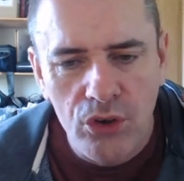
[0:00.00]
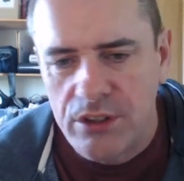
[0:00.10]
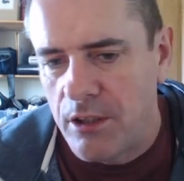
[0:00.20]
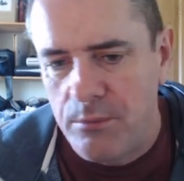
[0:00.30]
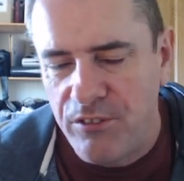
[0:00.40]

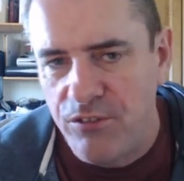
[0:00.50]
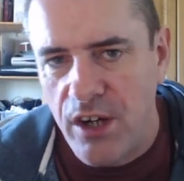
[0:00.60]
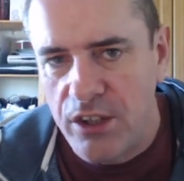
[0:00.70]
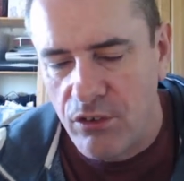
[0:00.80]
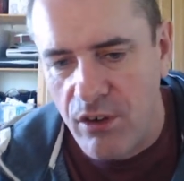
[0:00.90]
that would be
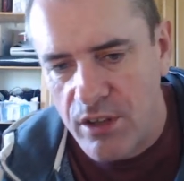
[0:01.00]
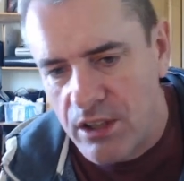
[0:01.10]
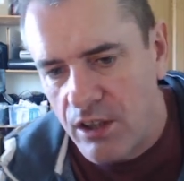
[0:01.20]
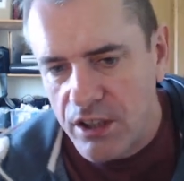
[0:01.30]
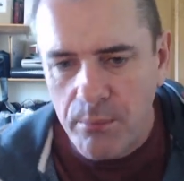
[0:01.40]
fine to go around the
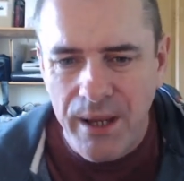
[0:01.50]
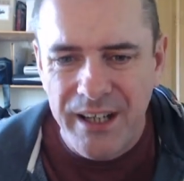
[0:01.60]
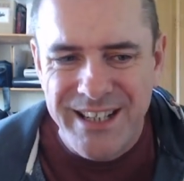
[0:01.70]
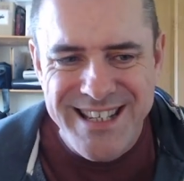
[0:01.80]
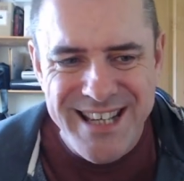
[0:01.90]
clock and you're
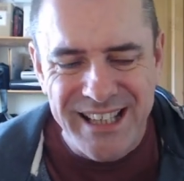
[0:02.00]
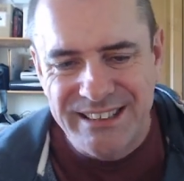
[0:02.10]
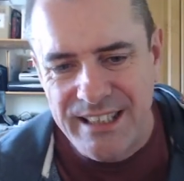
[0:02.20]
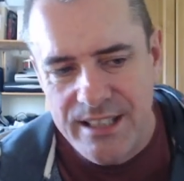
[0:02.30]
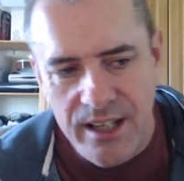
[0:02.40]
paying next
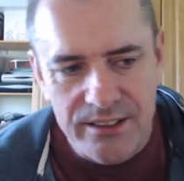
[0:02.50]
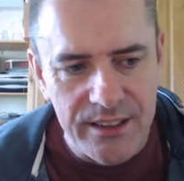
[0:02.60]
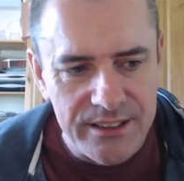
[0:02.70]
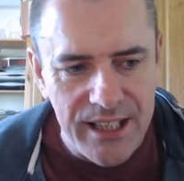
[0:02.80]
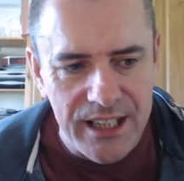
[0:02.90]
to nothing on tax